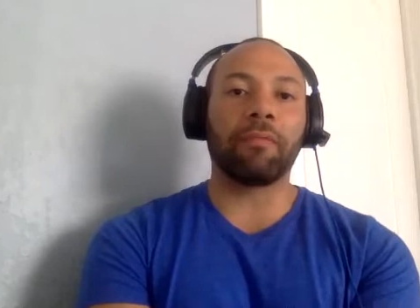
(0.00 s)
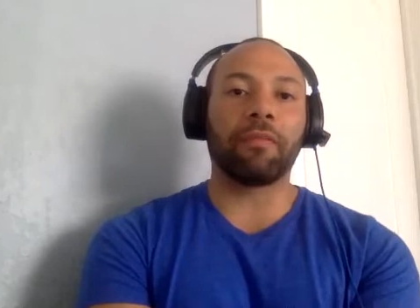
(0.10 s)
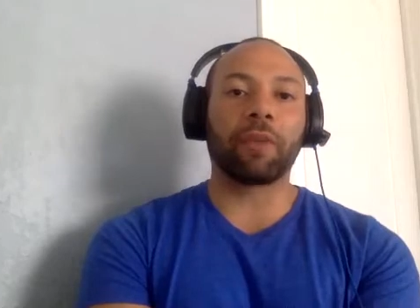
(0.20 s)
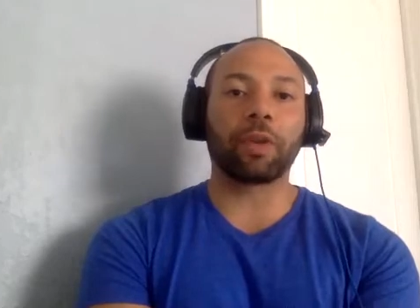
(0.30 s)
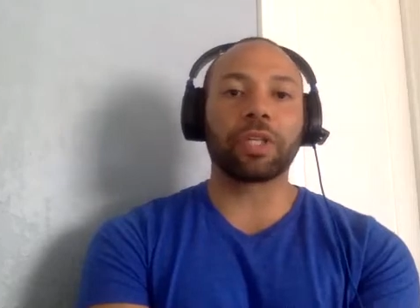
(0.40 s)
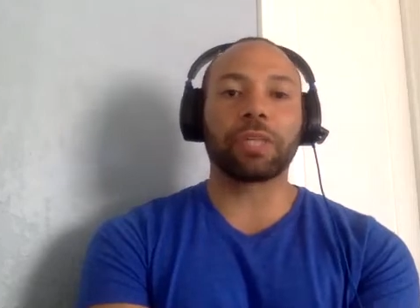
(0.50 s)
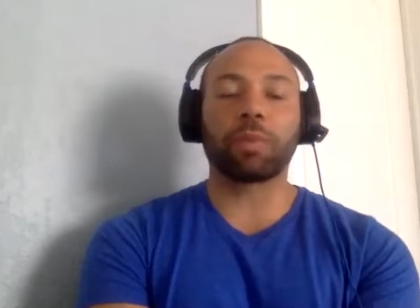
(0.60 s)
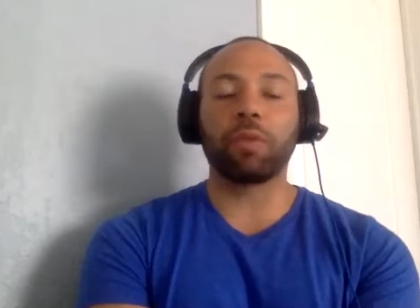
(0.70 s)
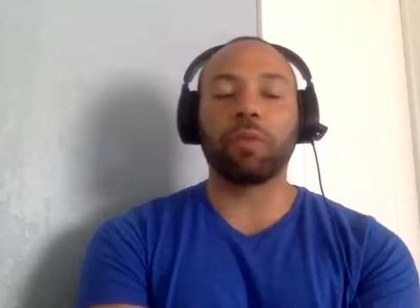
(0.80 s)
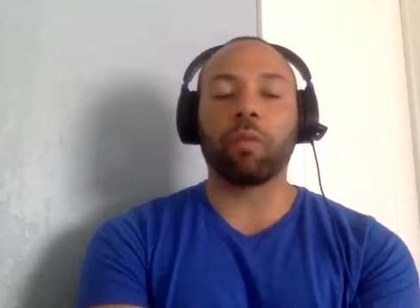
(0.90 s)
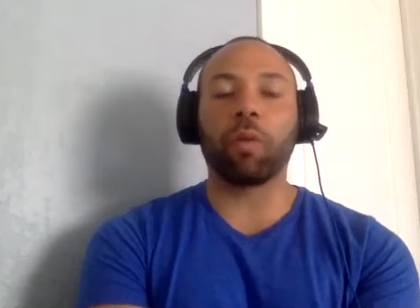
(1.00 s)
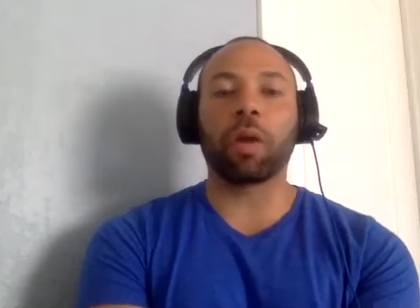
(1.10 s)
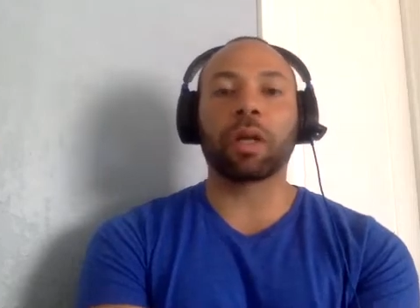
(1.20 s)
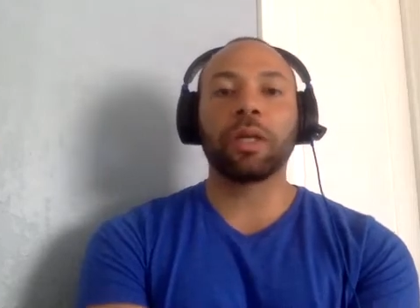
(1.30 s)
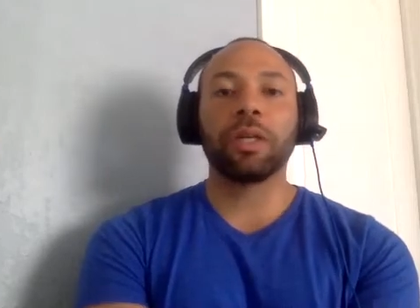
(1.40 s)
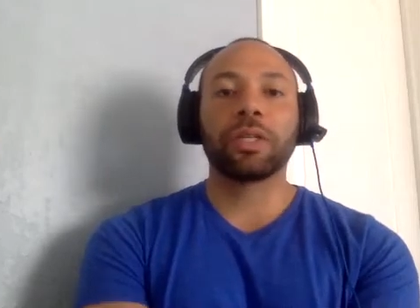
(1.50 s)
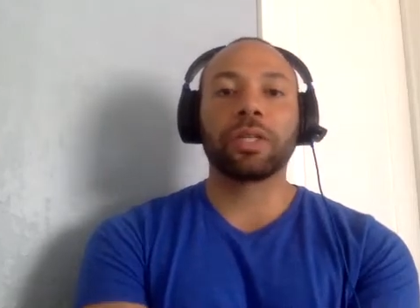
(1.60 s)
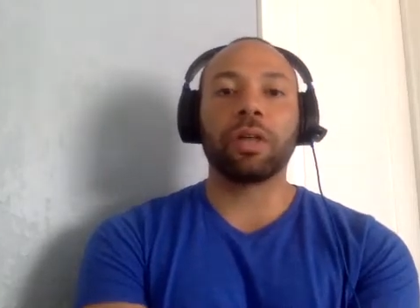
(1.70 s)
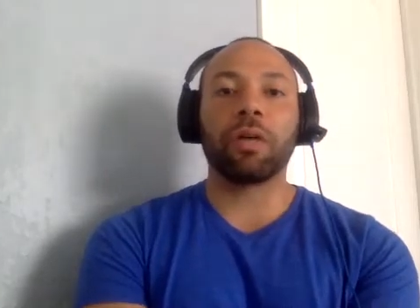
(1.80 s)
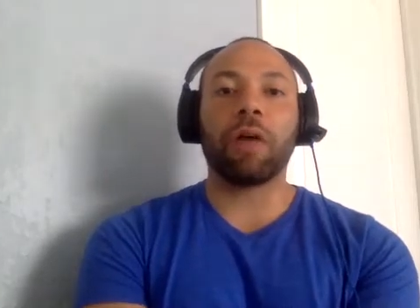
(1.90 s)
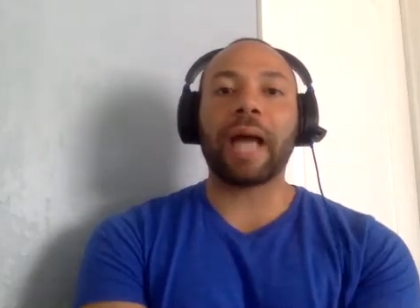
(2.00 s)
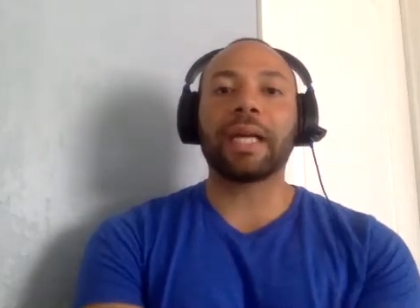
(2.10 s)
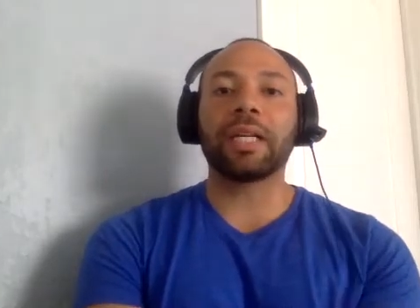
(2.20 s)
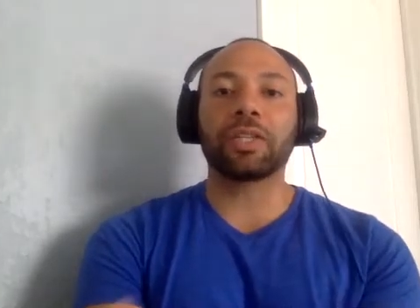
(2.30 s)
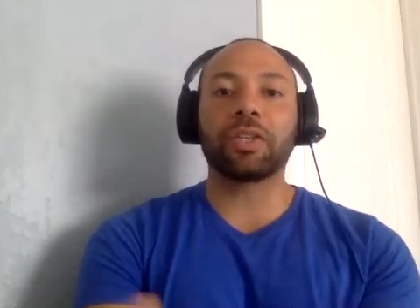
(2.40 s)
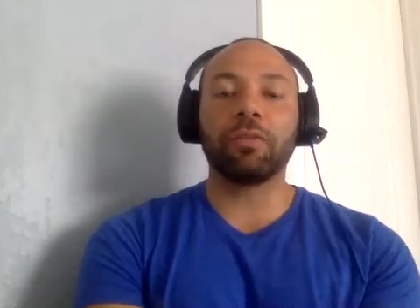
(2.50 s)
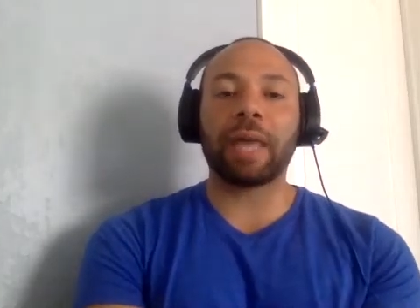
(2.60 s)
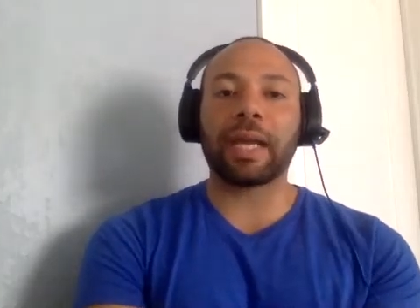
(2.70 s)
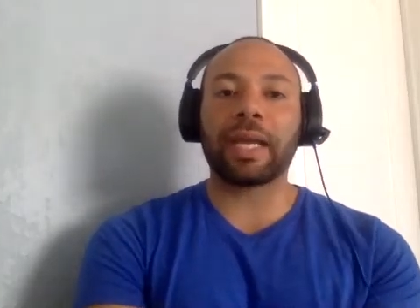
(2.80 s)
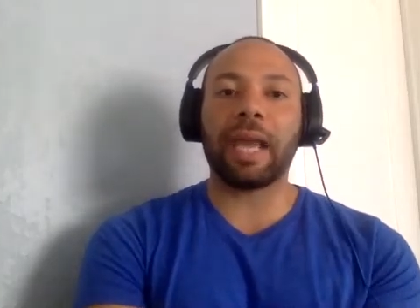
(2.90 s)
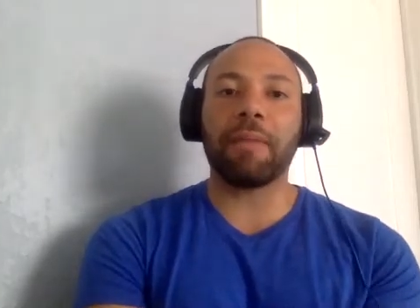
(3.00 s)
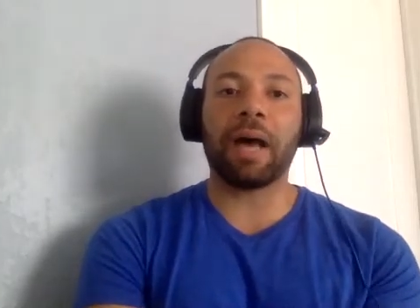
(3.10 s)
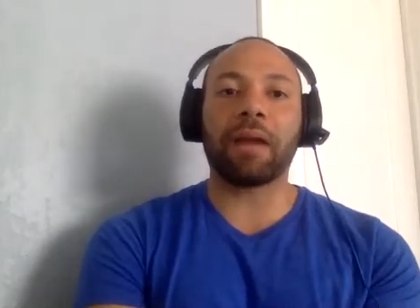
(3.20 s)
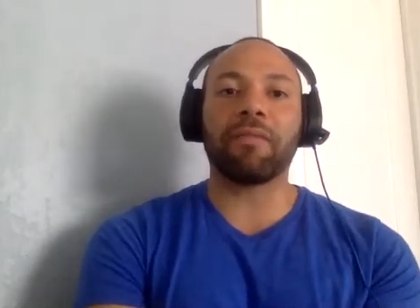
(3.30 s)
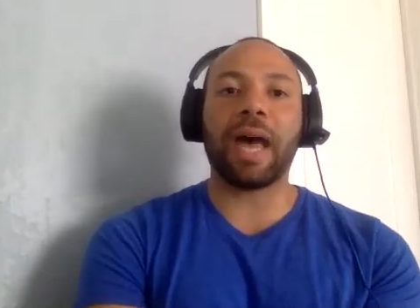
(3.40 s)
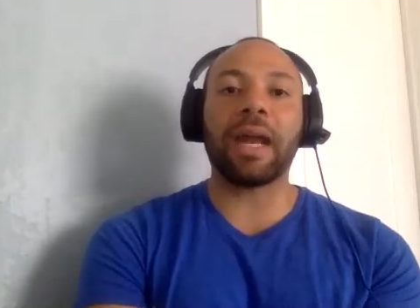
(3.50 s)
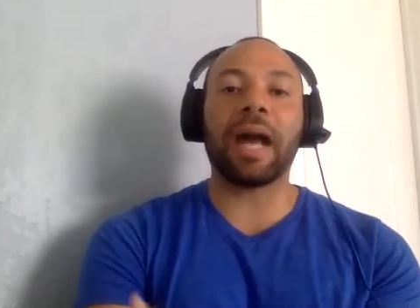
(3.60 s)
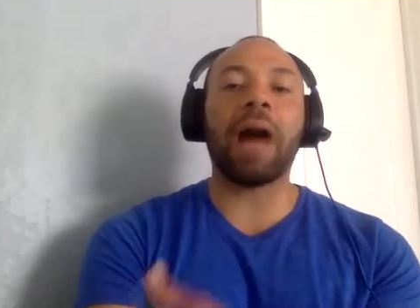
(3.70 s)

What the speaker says: versus proof of work. So I can assume that it came out of that.